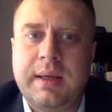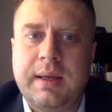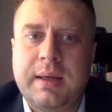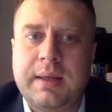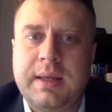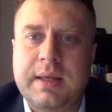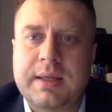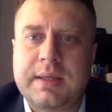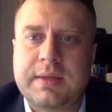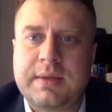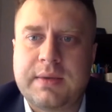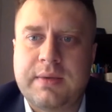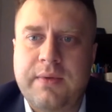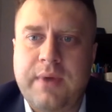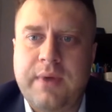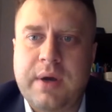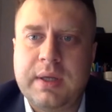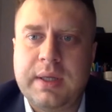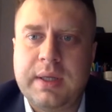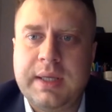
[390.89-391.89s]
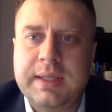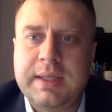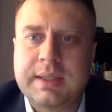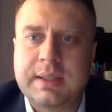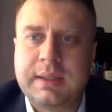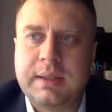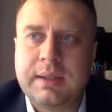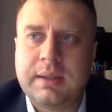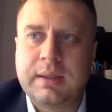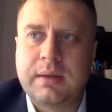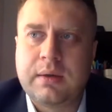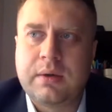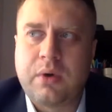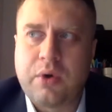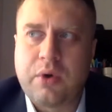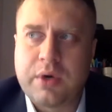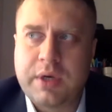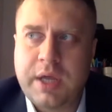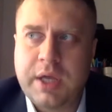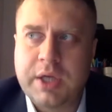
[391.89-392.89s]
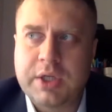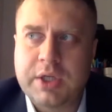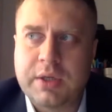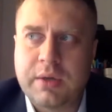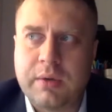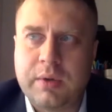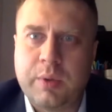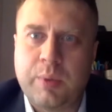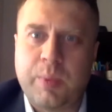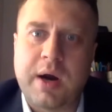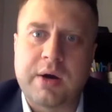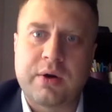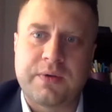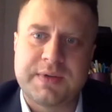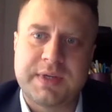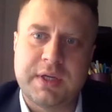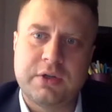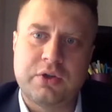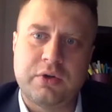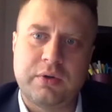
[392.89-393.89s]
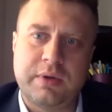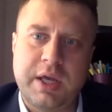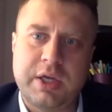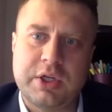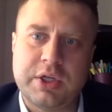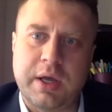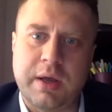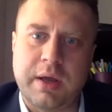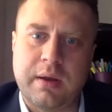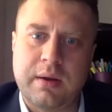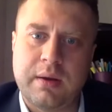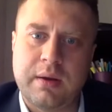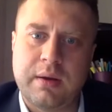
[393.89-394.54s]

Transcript: there's very little coordination on the part of Central Asia